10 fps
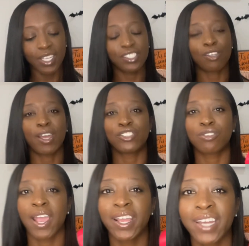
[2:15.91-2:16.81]
So I
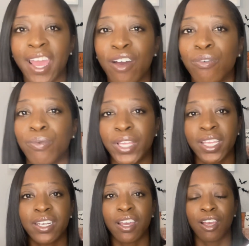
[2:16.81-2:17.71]
tried it out
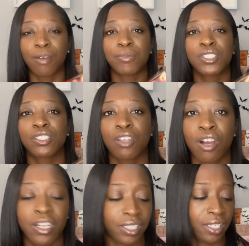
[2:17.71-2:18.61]
with
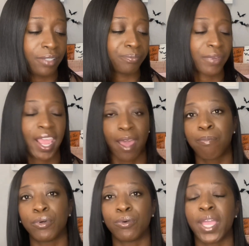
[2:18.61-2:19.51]
Scarlet
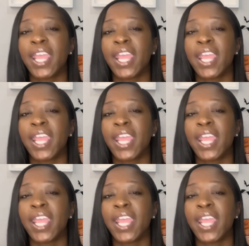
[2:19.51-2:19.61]
Apple,